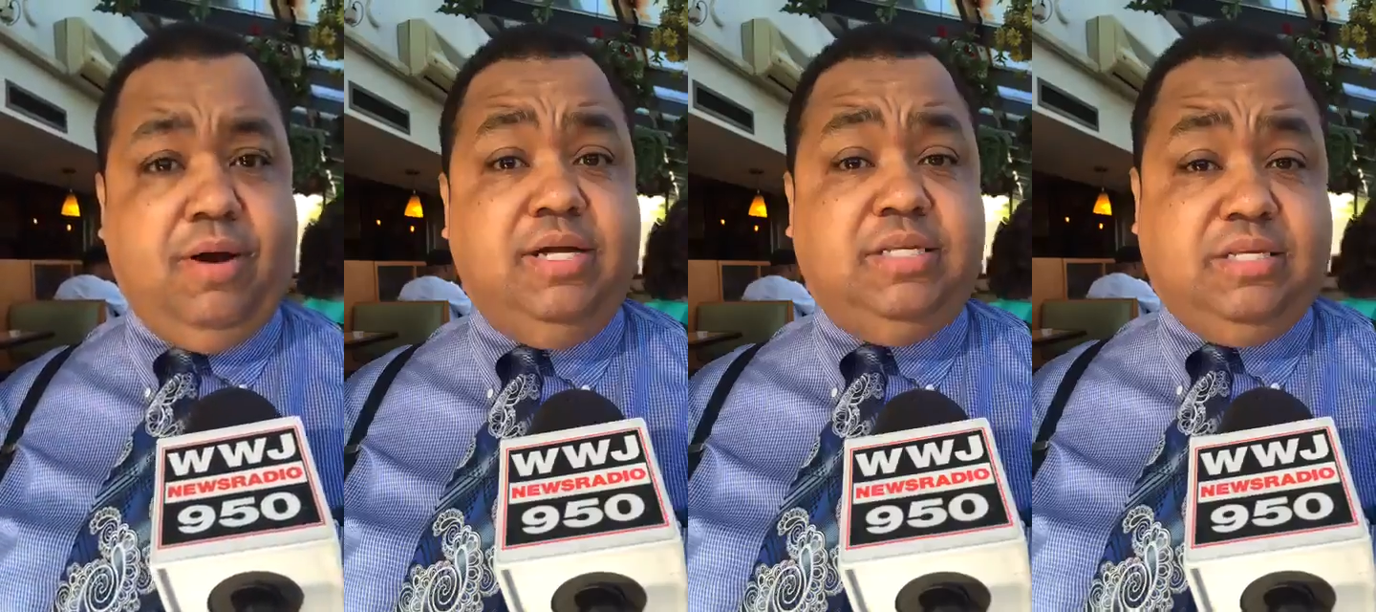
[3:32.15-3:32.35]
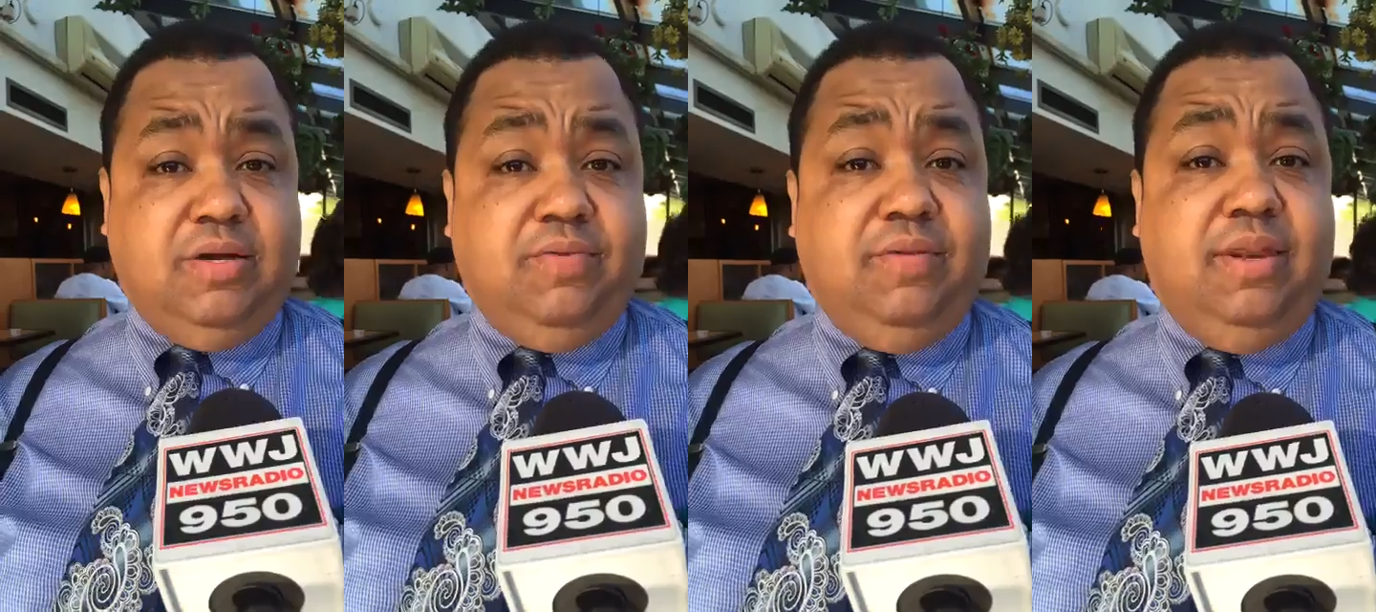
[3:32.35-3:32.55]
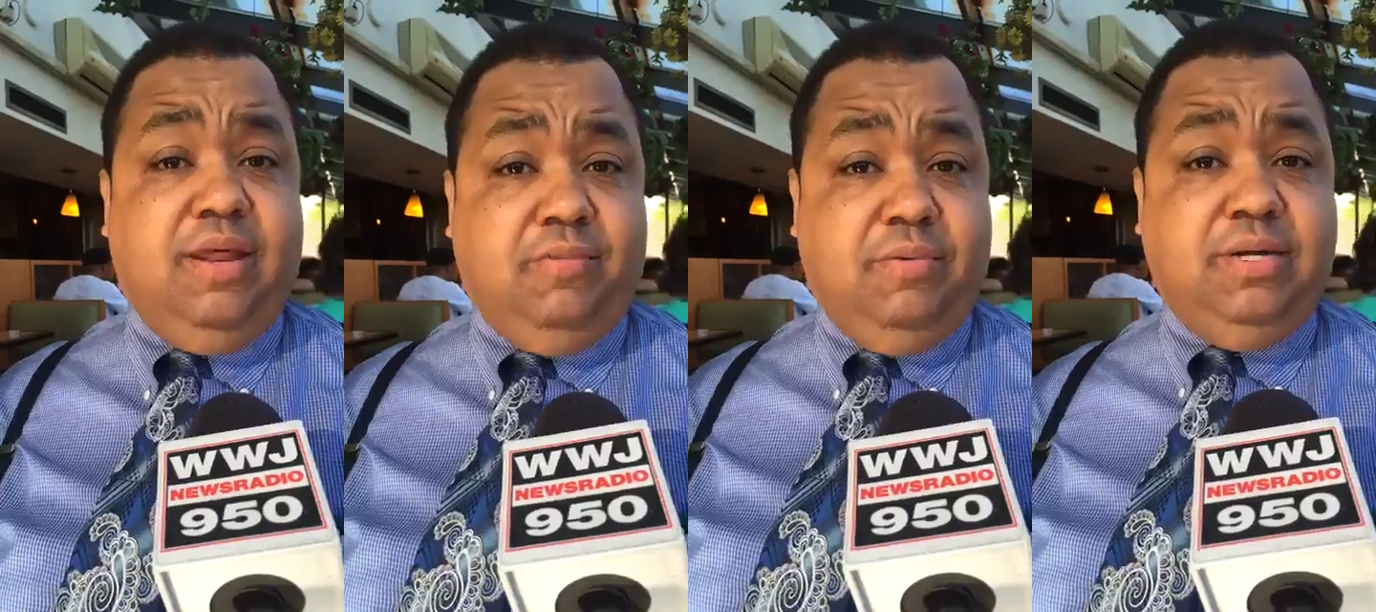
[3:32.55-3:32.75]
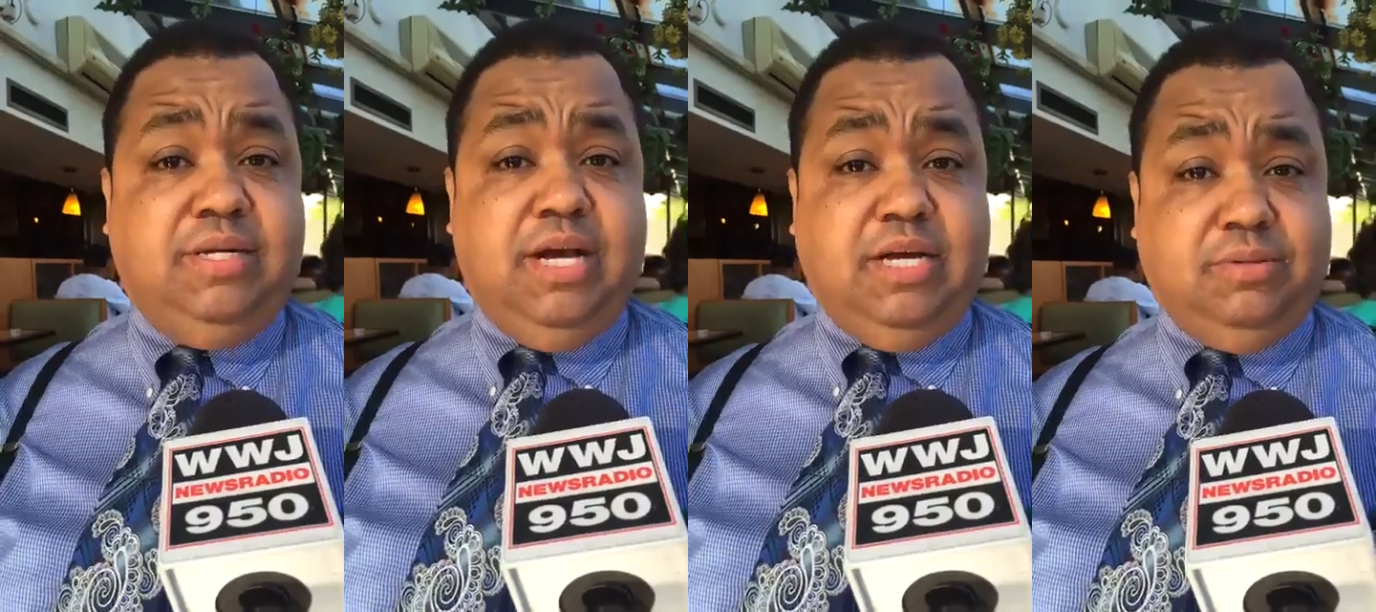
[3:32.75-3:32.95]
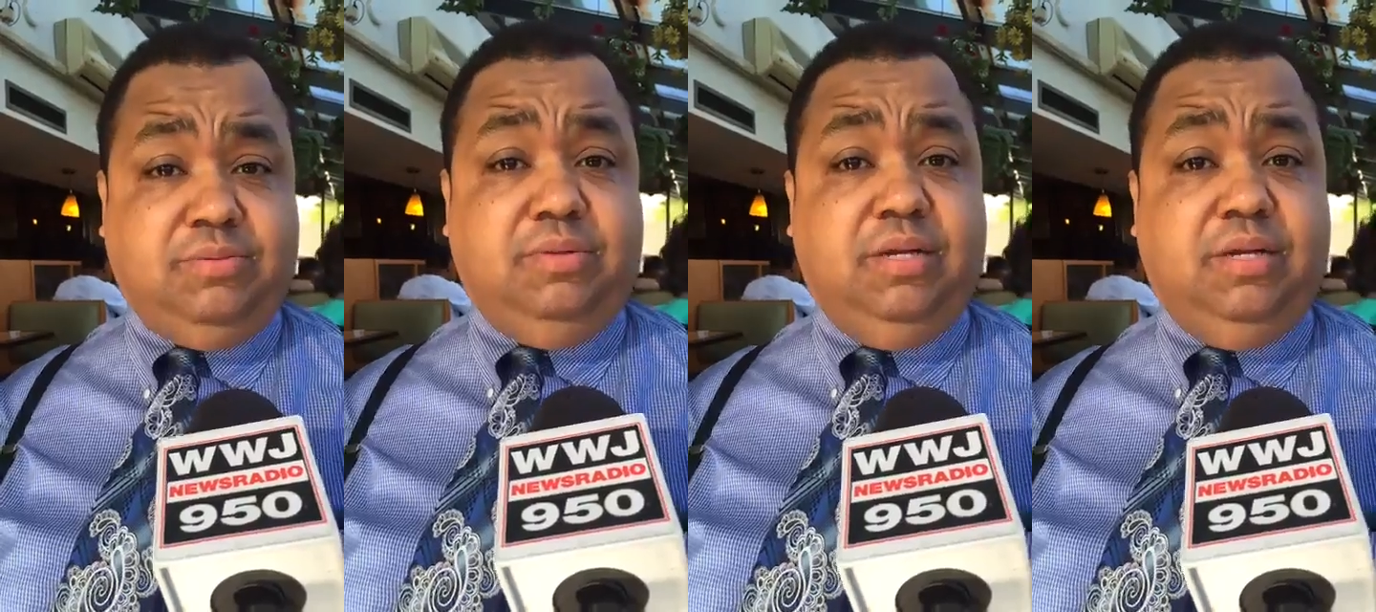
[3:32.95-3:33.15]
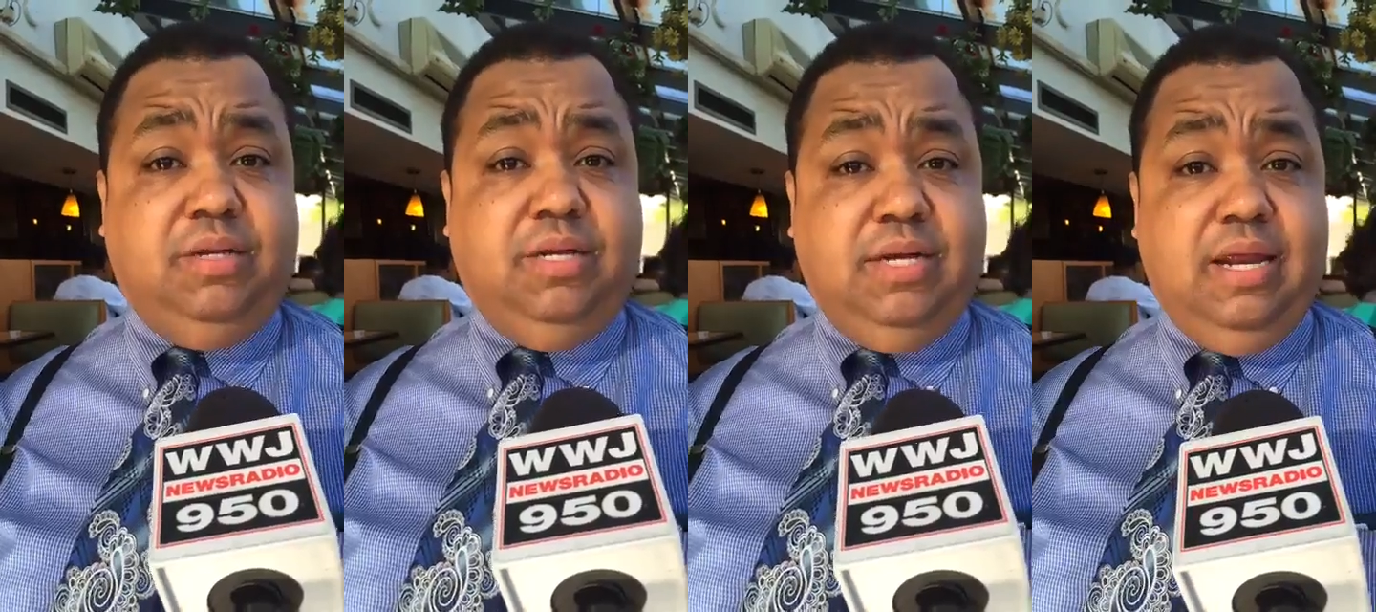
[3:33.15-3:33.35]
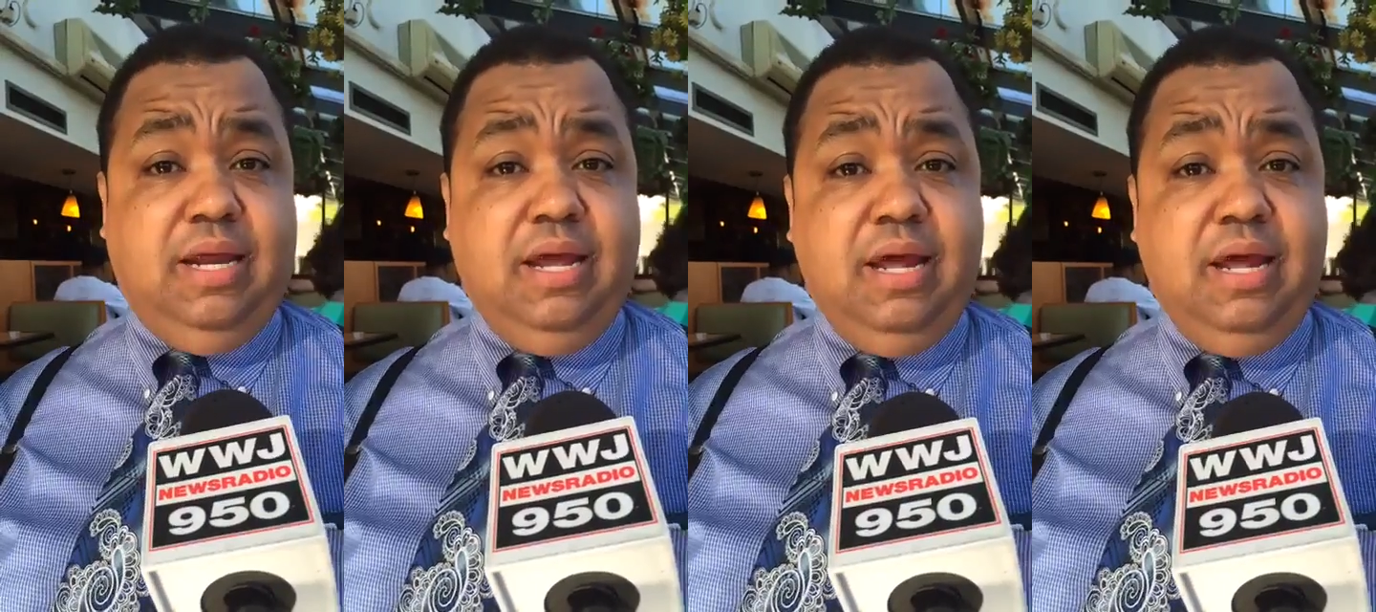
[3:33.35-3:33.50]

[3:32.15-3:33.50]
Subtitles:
It's something that we desperately need.